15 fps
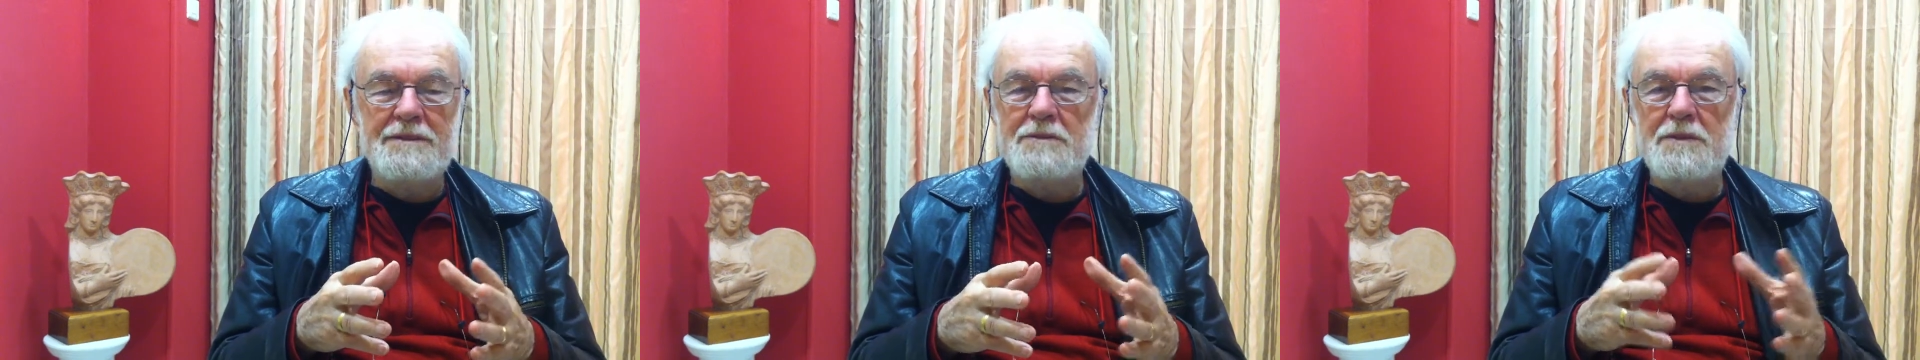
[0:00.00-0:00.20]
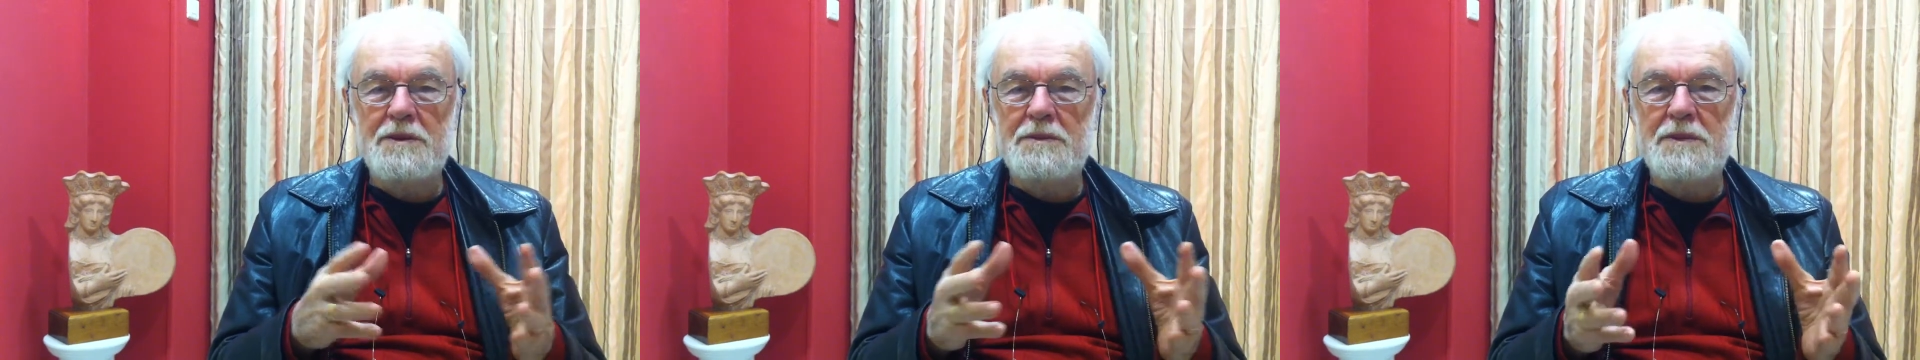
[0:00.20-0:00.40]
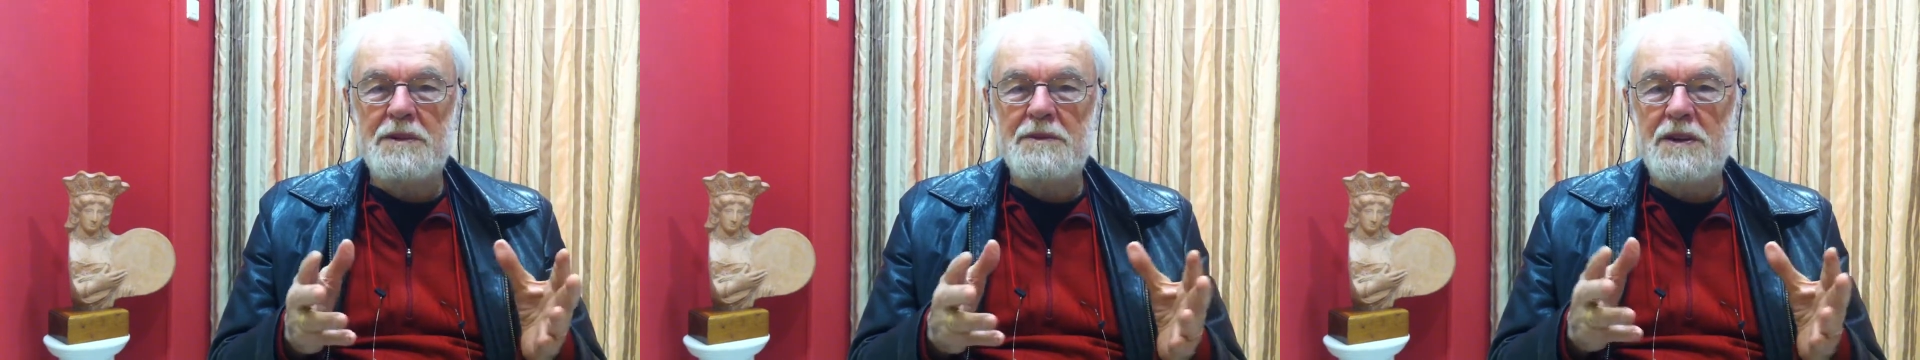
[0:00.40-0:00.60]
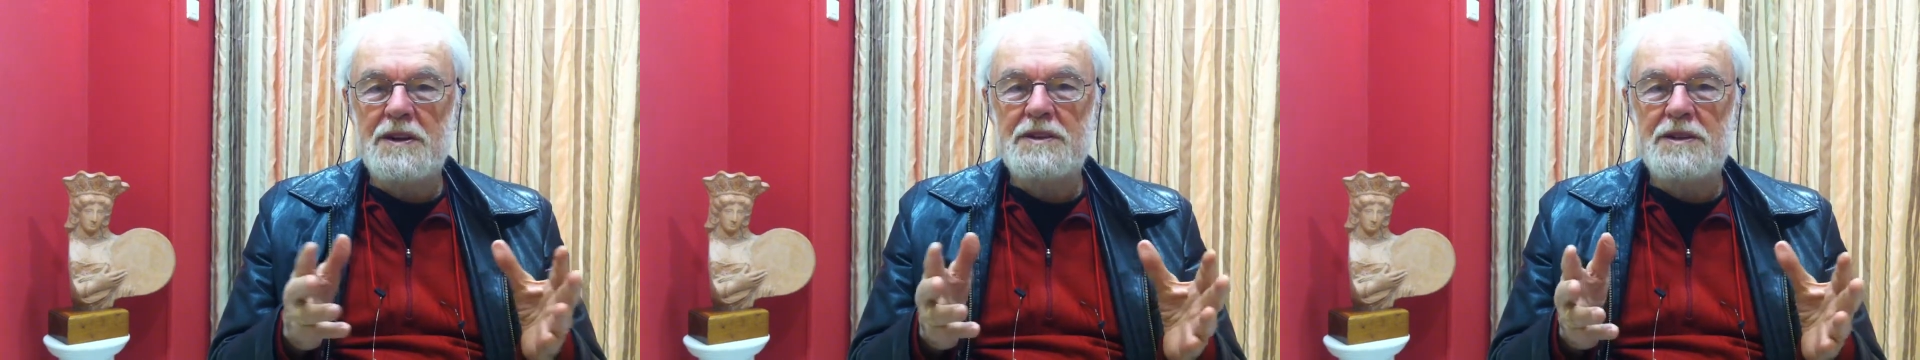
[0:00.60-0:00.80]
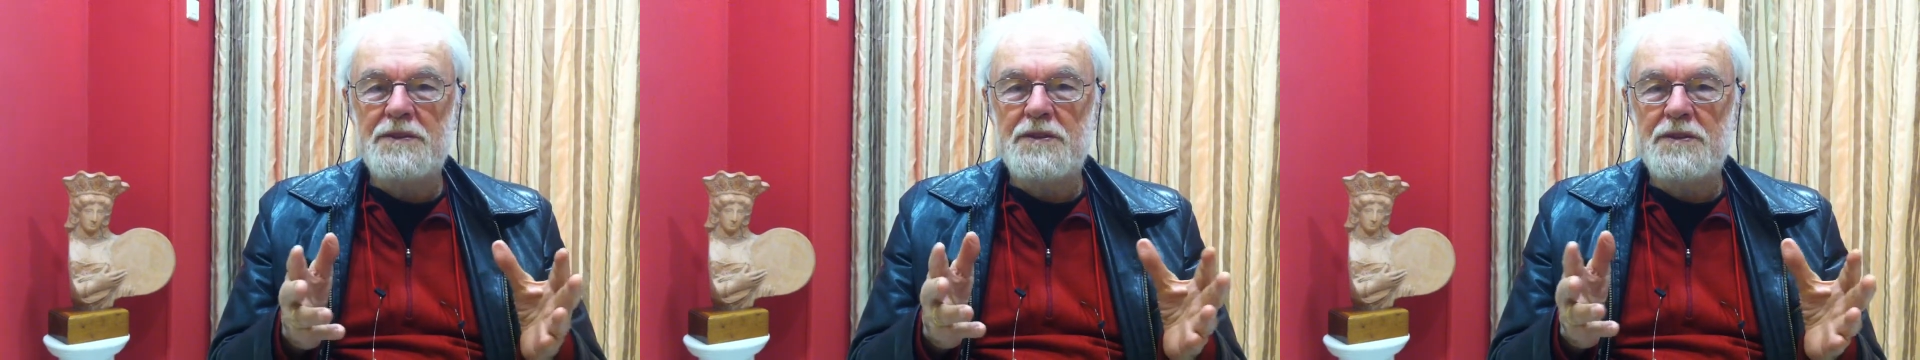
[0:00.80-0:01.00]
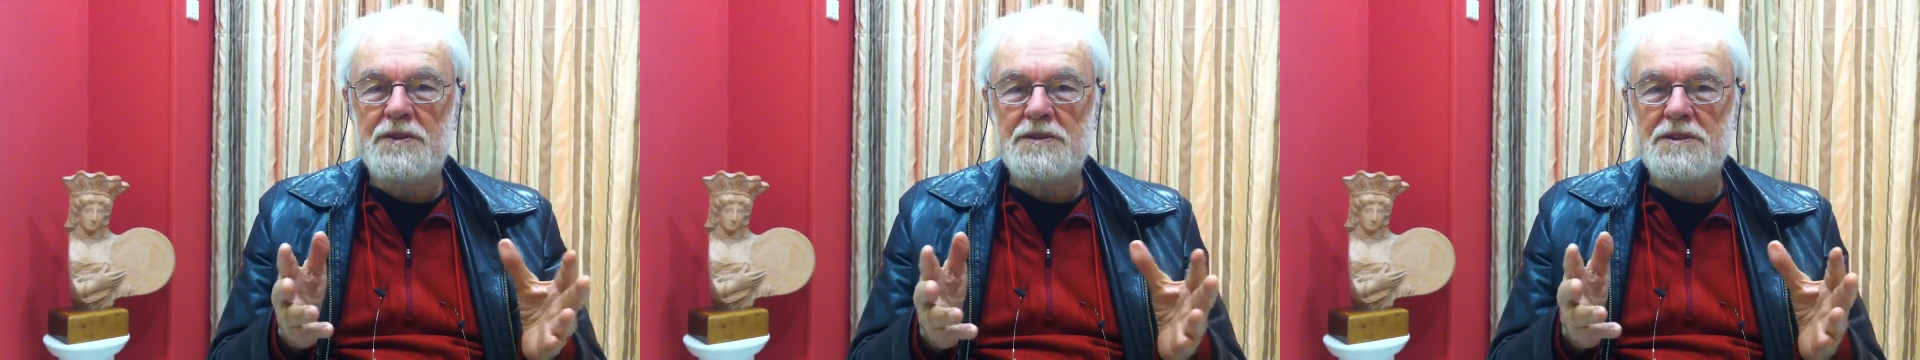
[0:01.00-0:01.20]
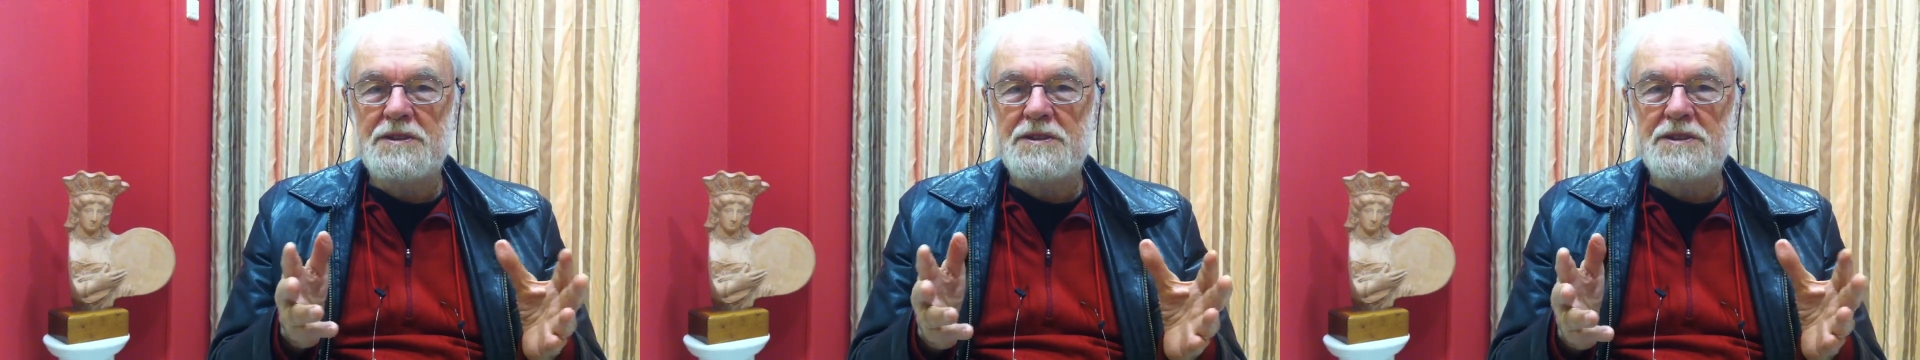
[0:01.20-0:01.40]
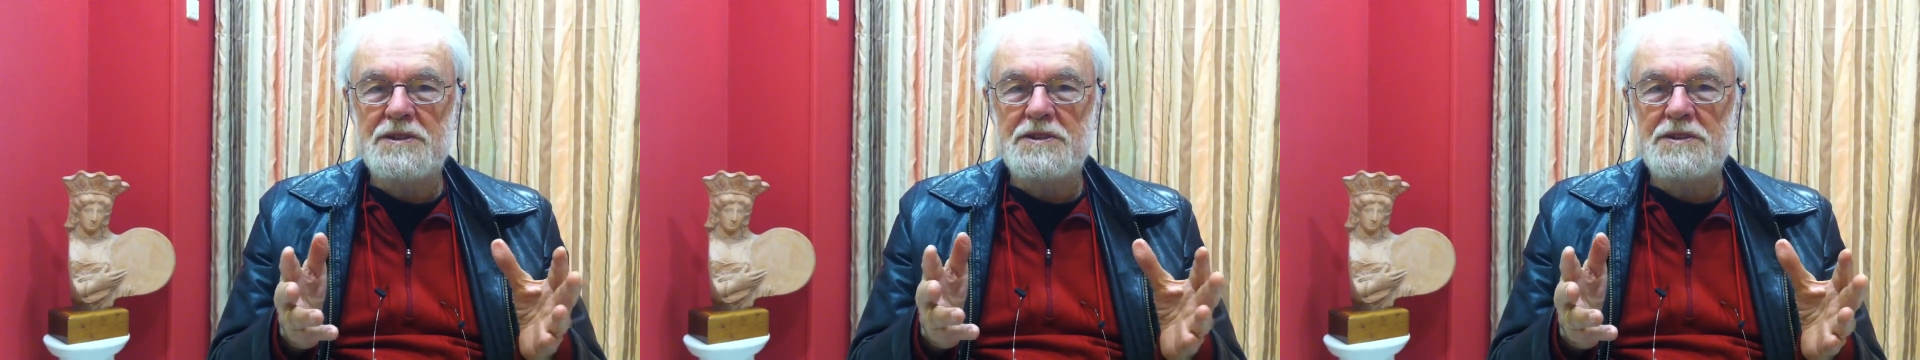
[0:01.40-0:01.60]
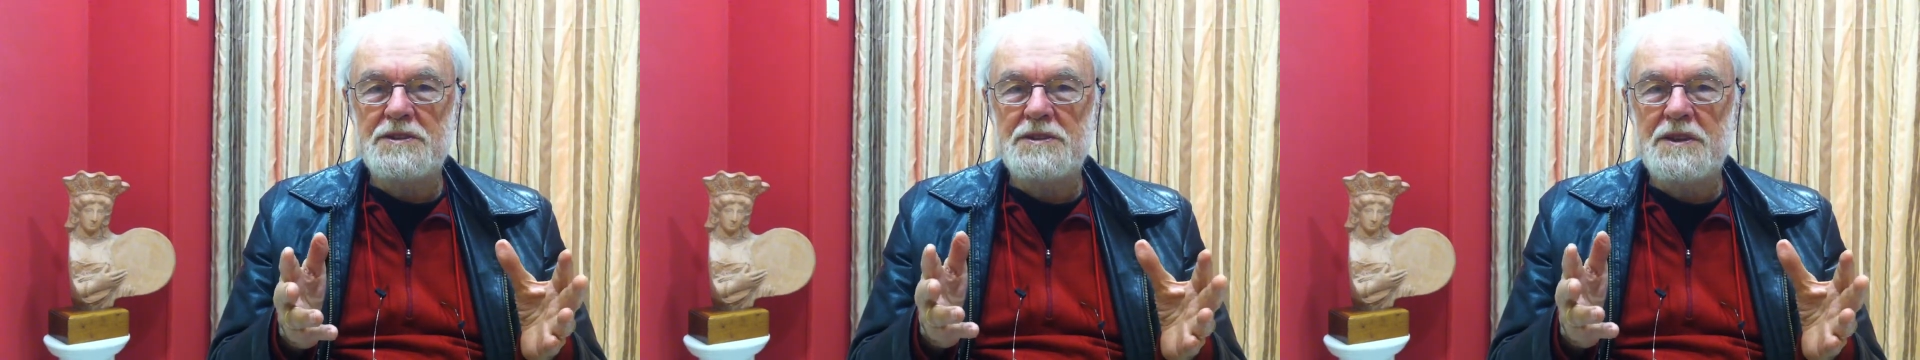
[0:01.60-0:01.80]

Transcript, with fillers: would have been very difficult decision